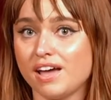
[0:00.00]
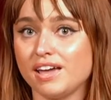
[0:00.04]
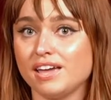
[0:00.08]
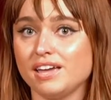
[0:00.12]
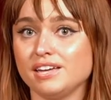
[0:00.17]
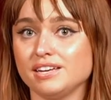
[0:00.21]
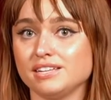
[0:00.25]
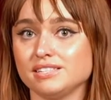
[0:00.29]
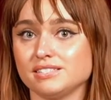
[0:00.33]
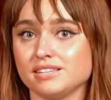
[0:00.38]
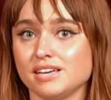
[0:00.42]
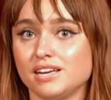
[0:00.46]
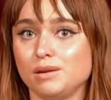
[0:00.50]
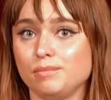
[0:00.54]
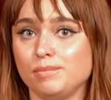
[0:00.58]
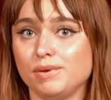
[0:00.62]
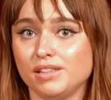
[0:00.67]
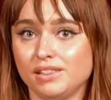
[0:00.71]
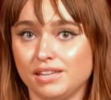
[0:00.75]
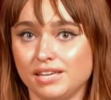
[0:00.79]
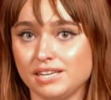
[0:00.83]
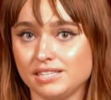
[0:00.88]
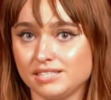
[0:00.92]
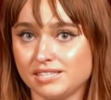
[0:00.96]
It is going to be
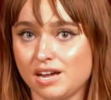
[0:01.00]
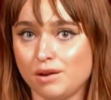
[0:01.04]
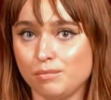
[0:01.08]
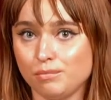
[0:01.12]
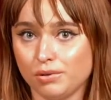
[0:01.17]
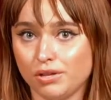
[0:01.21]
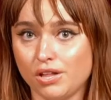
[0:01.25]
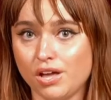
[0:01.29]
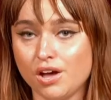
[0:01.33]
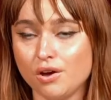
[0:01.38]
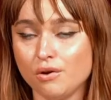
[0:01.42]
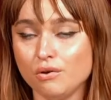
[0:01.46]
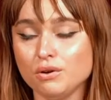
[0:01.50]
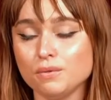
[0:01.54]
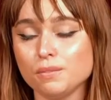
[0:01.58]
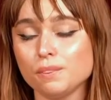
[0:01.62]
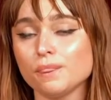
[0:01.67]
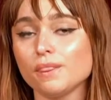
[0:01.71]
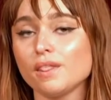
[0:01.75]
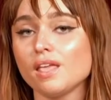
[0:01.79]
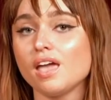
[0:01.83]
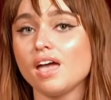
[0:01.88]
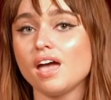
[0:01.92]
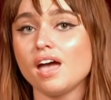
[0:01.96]
linked down below.
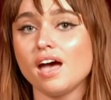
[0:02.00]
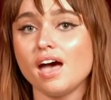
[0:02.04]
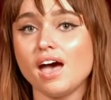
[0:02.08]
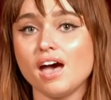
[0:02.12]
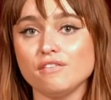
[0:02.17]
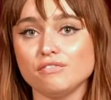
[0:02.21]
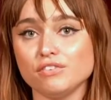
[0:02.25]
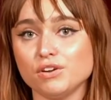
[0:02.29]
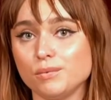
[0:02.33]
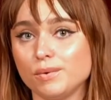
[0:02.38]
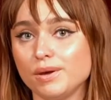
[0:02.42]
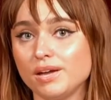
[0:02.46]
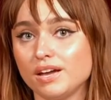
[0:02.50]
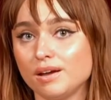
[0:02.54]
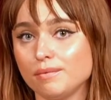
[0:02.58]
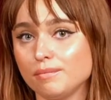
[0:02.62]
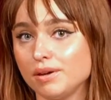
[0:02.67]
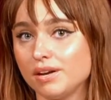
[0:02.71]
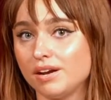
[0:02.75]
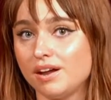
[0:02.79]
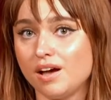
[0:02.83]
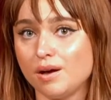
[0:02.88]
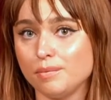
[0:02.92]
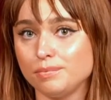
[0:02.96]
Every week, I'm going to
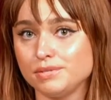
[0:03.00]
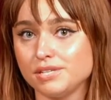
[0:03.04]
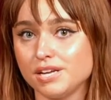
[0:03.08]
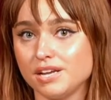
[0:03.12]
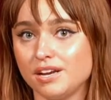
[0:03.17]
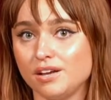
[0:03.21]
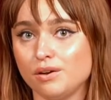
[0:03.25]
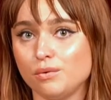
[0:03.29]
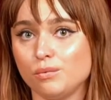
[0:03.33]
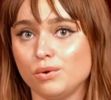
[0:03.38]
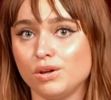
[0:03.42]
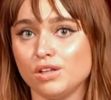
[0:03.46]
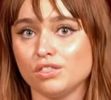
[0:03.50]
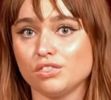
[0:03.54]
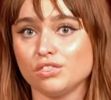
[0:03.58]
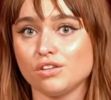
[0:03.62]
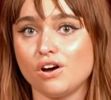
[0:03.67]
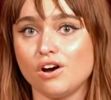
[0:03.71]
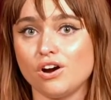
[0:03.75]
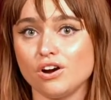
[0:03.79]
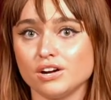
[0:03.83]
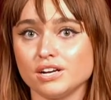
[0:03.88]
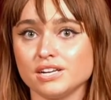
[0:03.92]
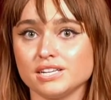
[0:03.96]
update it with
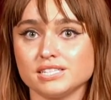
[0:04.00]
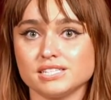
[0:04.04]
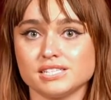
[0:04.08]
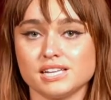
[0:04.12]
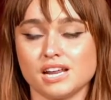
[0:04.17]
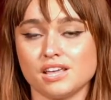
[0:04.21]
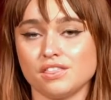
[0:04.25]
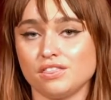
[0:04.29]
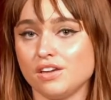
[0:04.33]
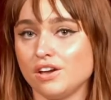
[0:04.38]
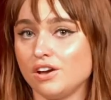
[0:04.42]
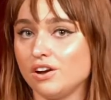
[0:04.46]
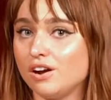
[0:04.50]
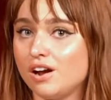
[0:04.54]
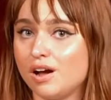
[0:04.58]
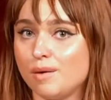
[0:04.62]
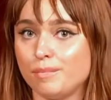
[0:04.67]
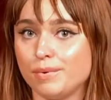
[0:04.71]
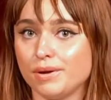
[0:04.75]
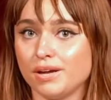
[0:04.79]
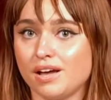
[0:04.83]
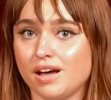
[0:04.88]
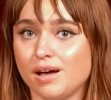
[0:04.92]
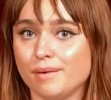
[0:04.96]
artists that I think are up and
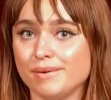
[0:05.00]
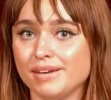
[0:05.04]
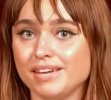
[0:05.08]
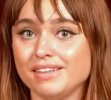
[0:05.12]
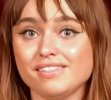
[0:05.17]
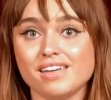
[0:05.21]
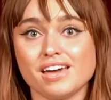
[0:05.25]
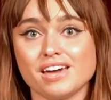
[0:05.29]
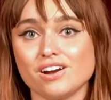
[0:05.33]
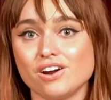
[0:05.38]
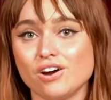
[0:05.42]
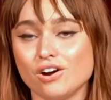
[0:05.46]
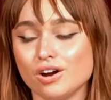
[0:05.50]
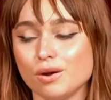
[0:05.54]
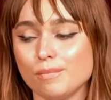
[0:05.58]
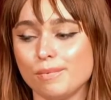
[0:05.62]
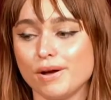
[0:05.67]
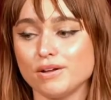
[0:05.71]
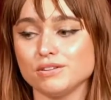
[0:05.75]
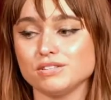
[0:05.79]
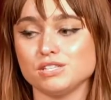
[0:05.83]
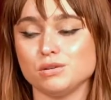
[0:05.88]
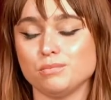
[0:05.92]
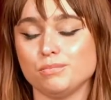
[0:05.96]
coming that are about
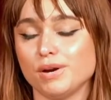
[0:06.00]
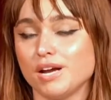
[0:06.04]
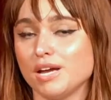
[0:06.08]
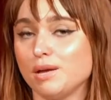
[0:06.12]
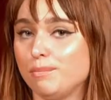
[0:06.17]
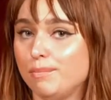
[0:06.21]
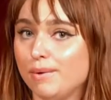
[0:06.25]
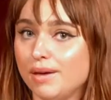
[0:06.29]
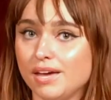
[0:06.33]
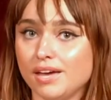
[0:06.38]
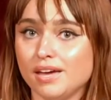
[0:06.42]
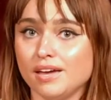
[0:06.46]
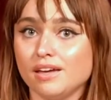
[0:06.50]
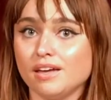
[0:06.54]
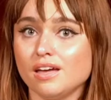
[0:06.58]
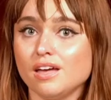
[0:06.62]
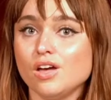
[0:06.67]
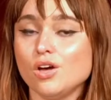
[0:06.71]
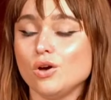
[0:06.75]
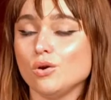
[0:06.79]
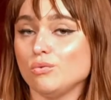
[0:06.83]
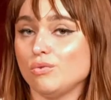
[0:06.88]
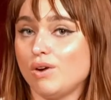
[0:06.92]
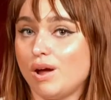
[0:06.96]
to break big
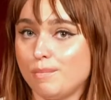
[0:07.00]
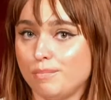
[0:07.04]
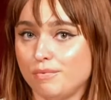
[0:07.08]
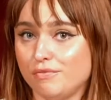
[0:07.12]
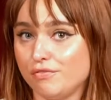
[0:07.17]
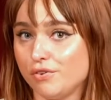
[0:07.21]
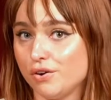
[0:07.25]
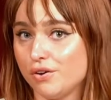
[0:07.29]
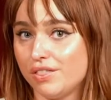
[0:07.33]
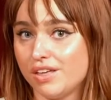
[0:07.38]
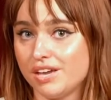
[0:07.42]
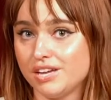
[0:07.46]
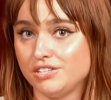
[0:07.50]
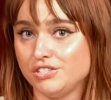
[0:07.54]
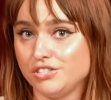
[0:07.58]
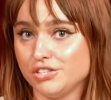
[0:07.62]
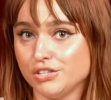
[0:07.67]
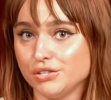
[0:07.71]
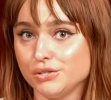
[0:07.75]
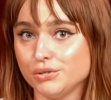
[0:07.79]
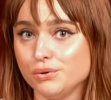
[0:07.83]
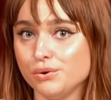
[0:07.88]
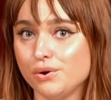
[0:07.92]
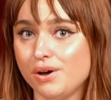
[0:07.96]
right before they
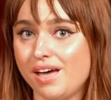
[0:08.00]
do.